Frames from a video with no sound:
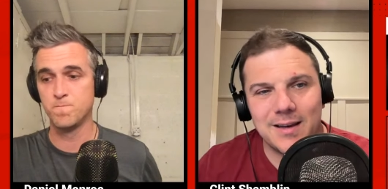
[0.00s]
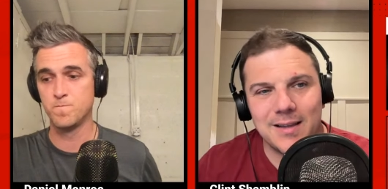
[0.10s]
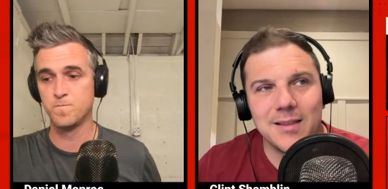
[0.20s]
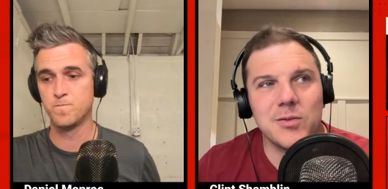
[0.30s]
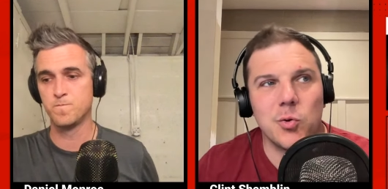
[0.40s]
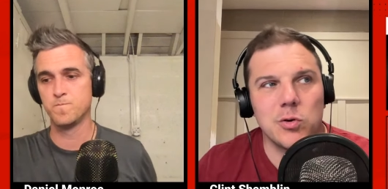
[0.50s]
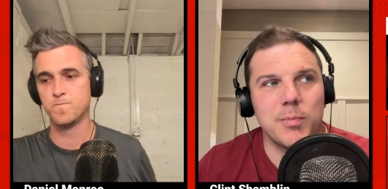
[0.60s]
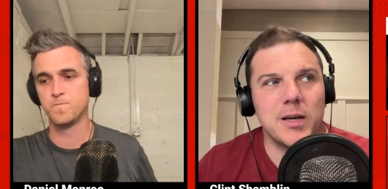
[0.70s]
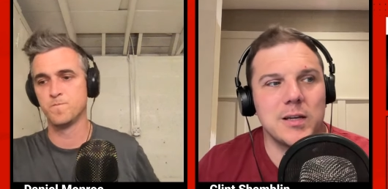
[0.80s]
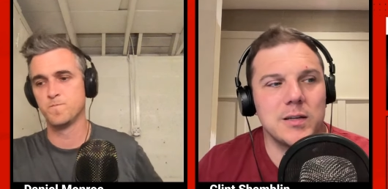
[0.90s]
Speaker 1: I think the
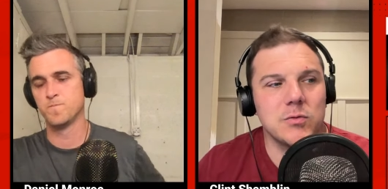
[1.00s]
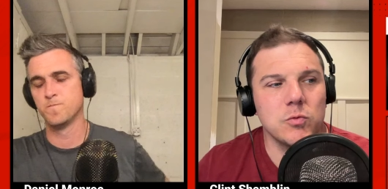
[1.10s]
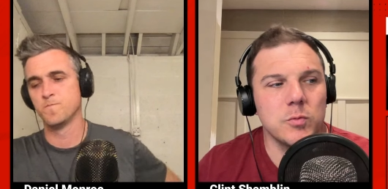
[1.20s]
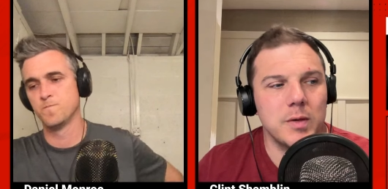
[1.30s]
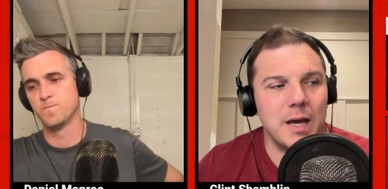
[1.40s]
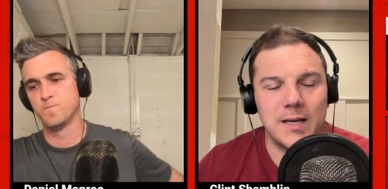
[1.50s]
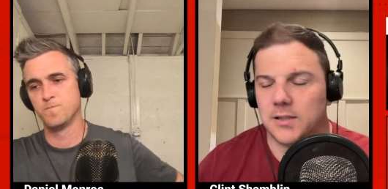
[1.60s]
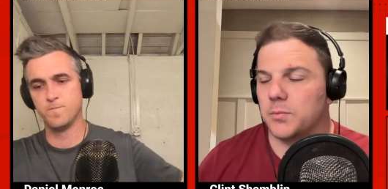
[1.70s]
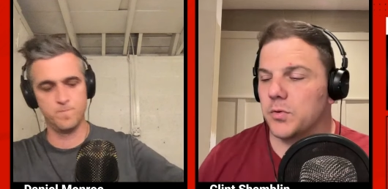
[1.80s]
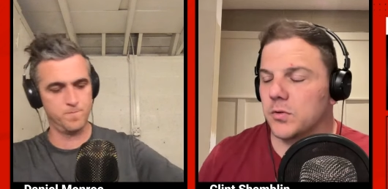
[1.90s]
quarterback room
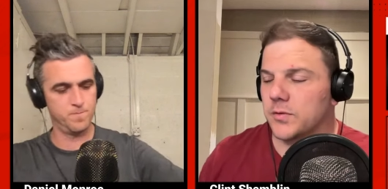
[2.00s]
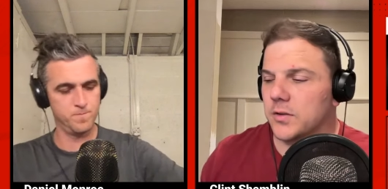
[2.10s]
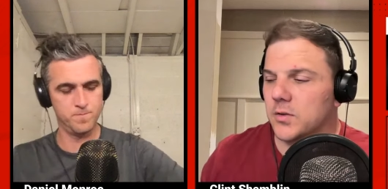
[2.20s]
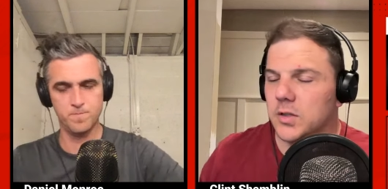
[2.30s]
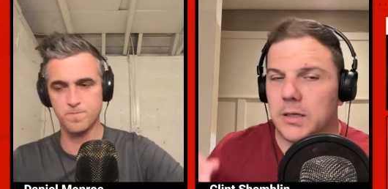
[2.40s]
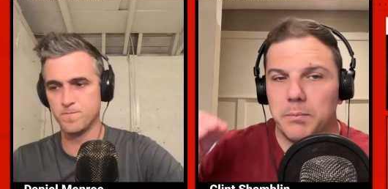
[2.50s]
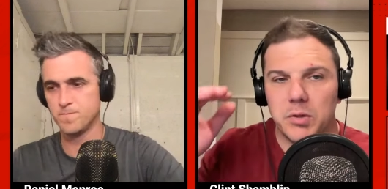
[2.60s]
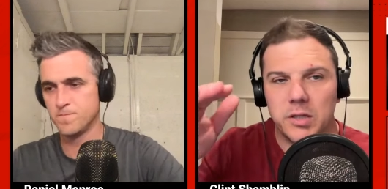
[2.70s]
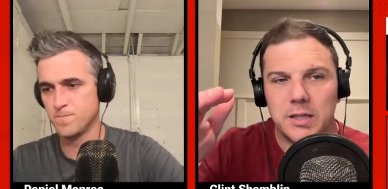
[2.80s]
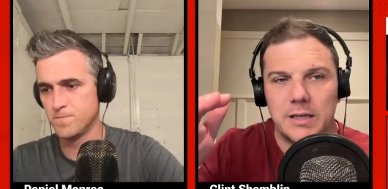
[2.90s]
has improved.
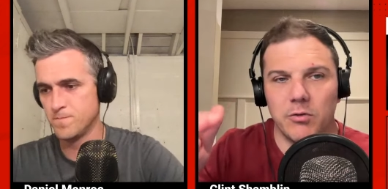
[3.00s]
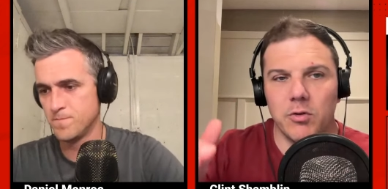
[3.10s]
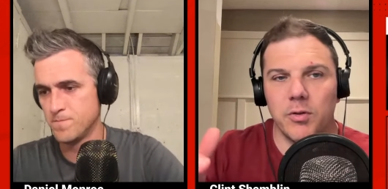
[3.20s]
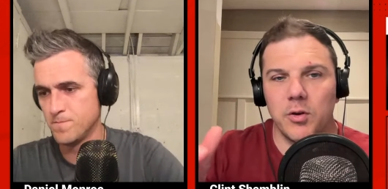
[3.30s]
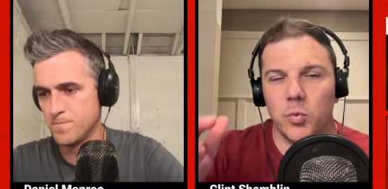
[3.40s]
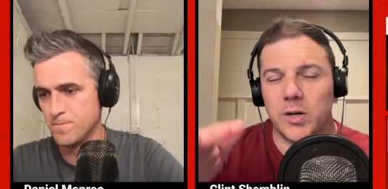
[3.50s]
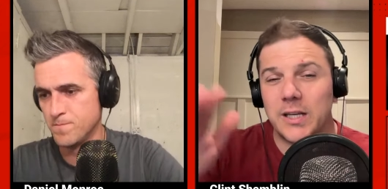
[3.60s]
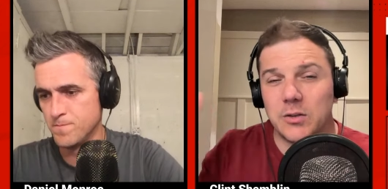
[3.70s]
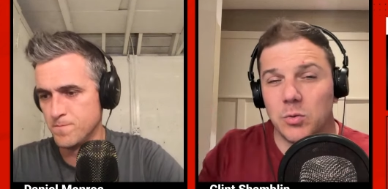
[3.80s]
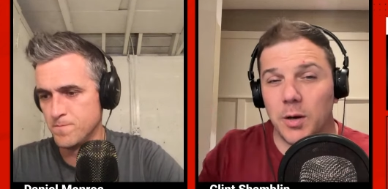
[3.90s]
Completely agree with you. We're going
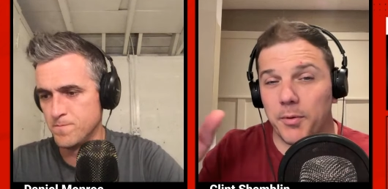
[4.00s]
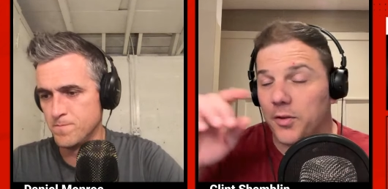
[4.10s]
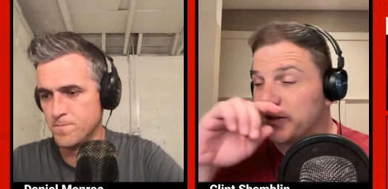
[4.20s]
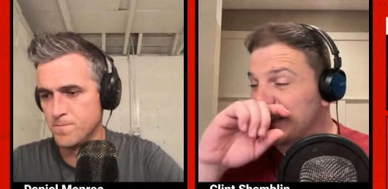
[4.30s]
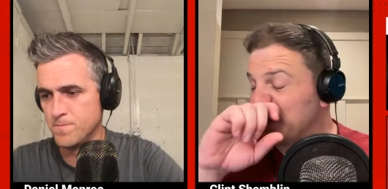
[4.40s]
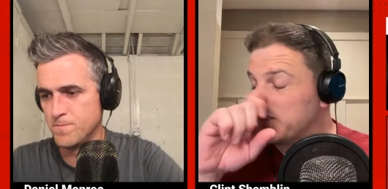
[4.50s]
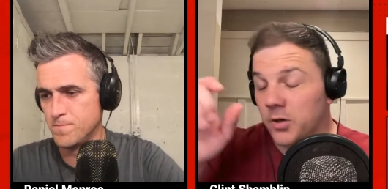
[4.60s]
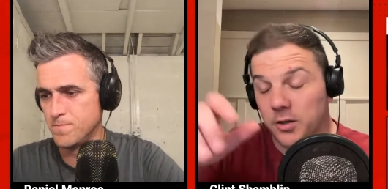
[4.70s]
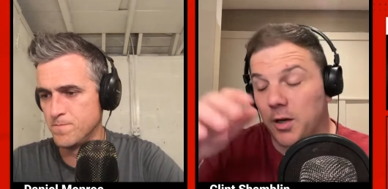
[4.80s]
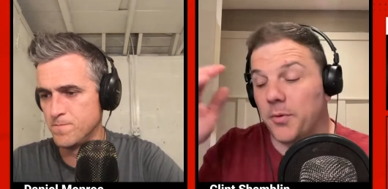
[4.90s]
to get to a couple other teams
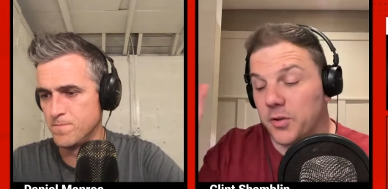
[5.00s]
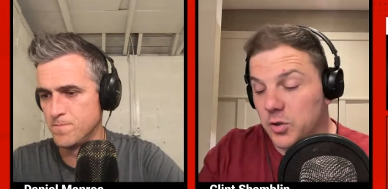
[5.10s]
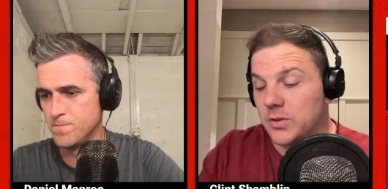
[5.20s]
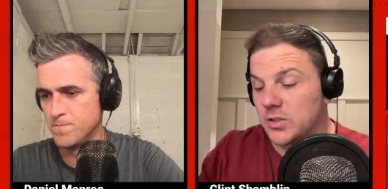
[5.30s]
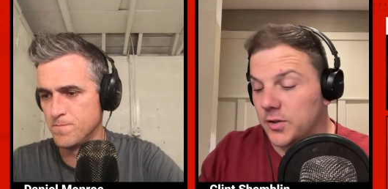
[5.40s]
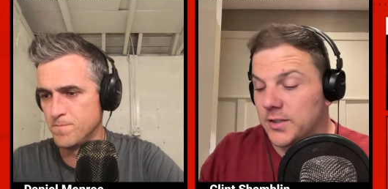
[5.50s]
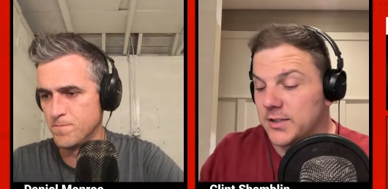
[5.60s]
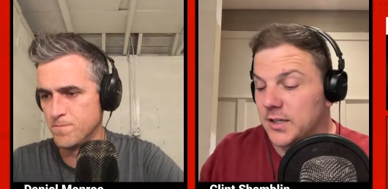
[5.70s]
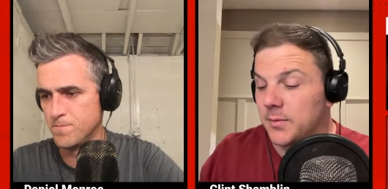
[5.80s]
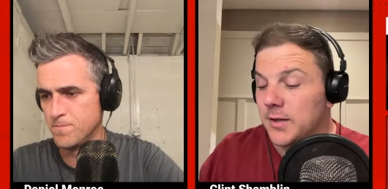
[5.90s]
or a couple other units on
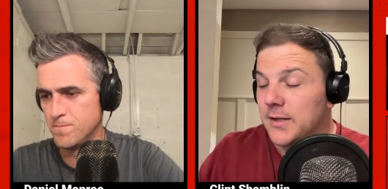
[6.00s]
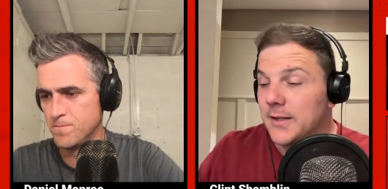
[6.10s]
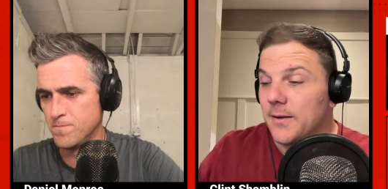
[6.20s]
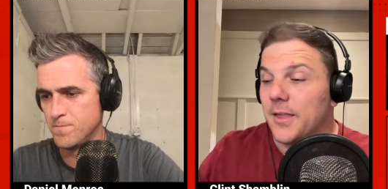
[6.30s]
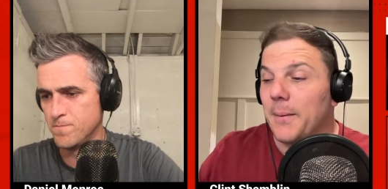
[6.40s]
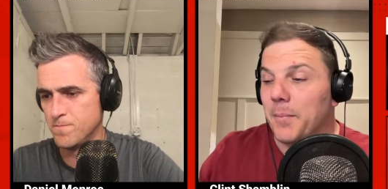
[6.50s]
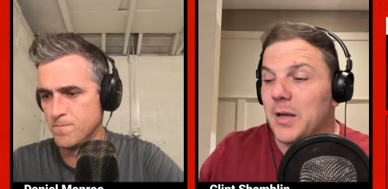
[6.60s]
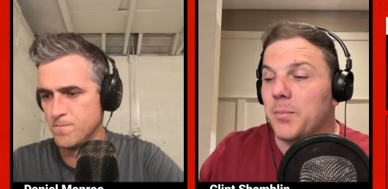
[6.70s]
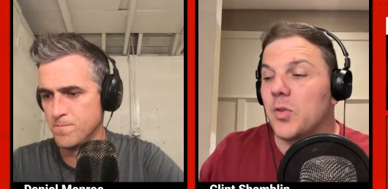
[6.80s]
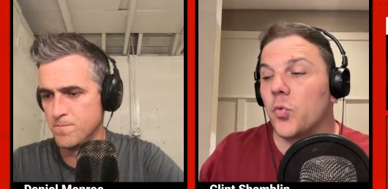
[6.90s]
this team that might be the